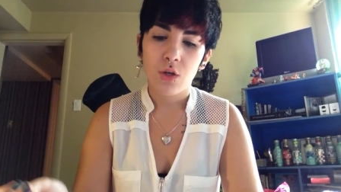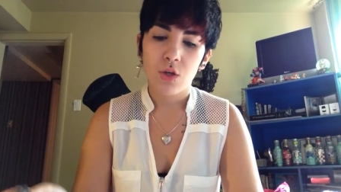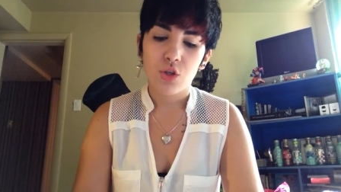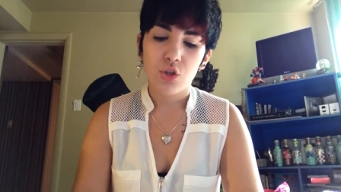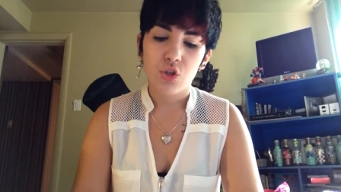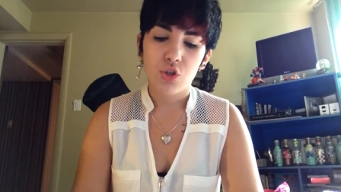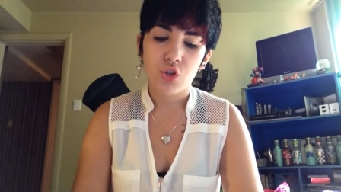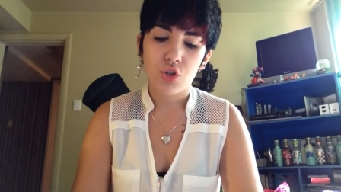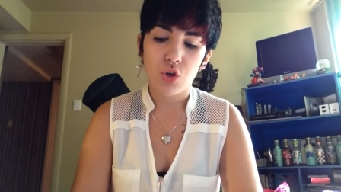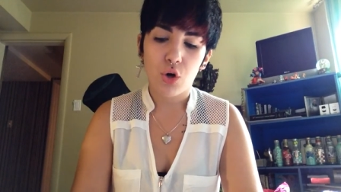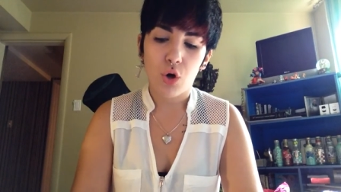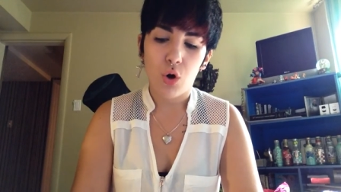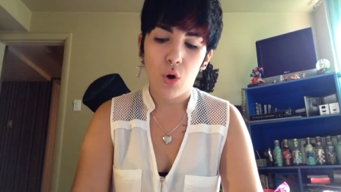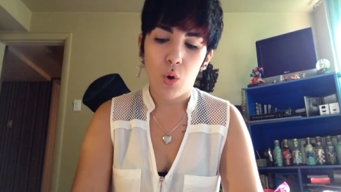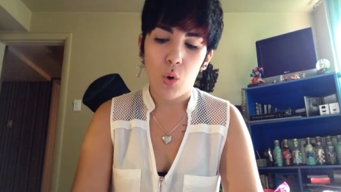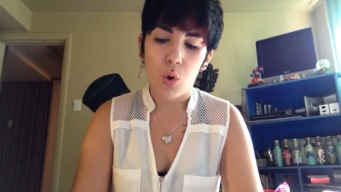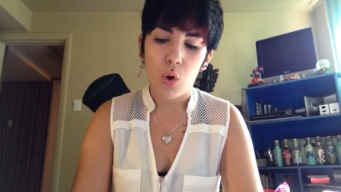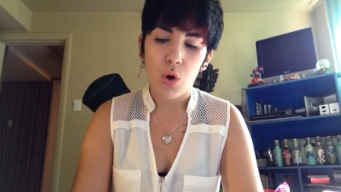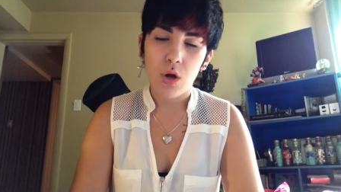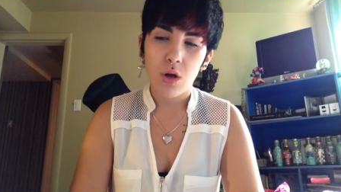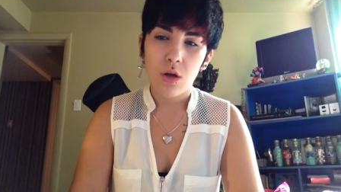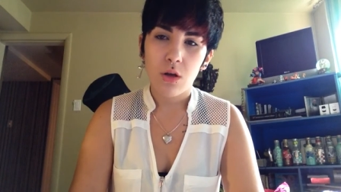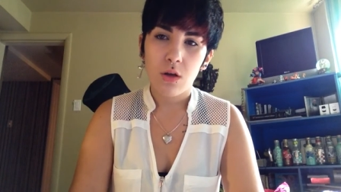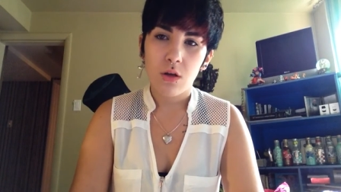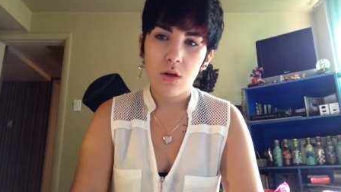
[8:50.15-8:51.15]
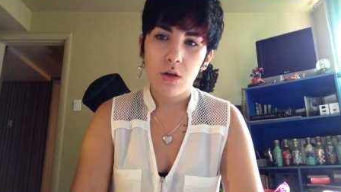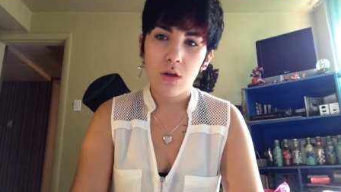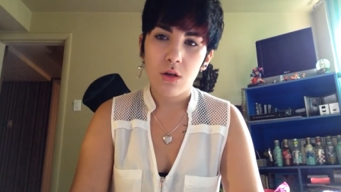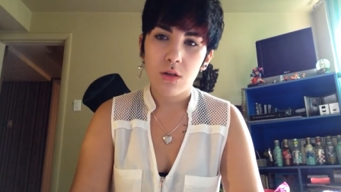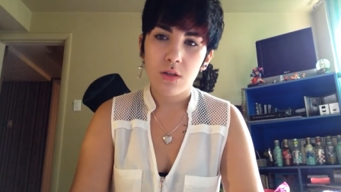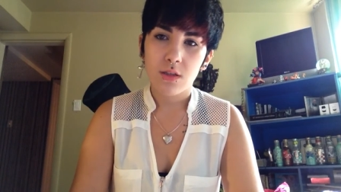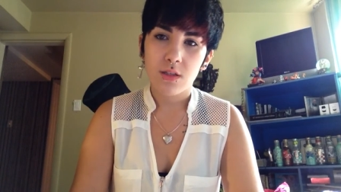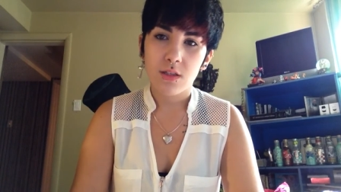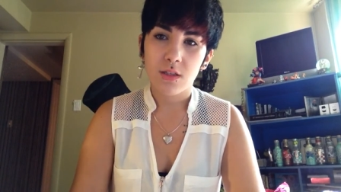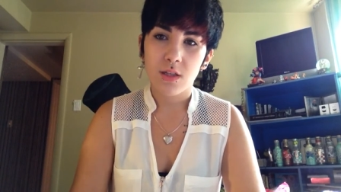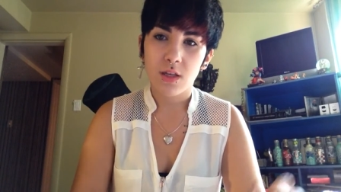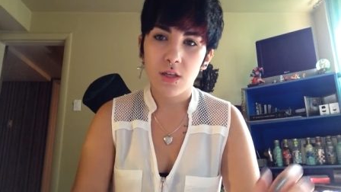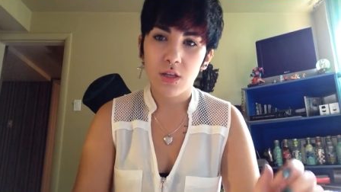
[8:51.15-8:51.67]
So,
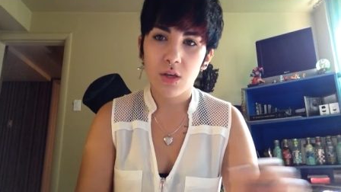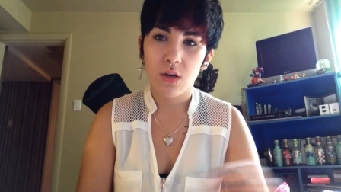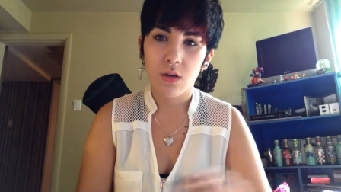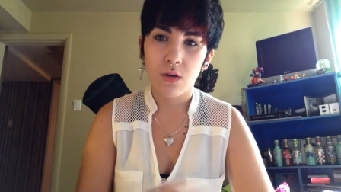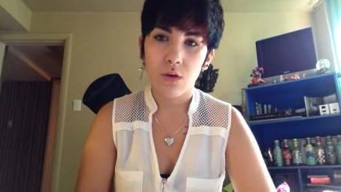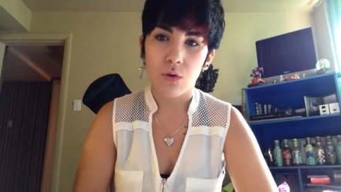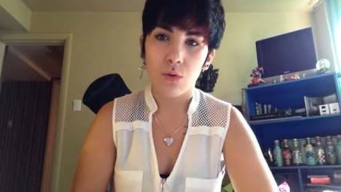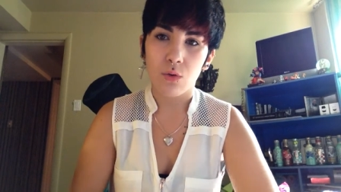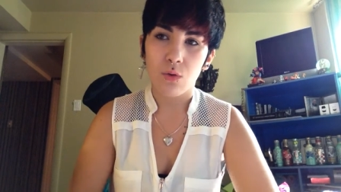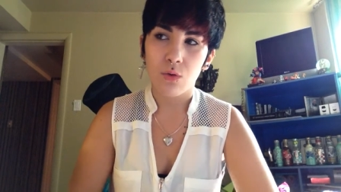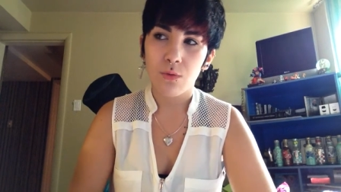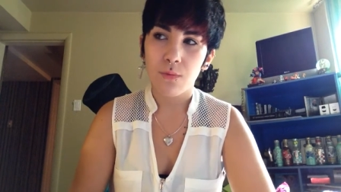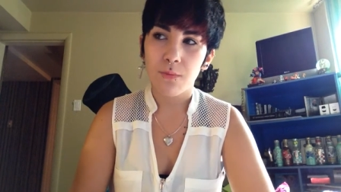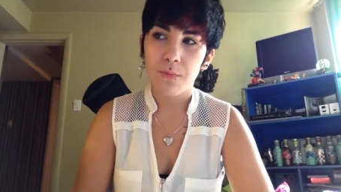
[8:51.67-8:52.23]
see you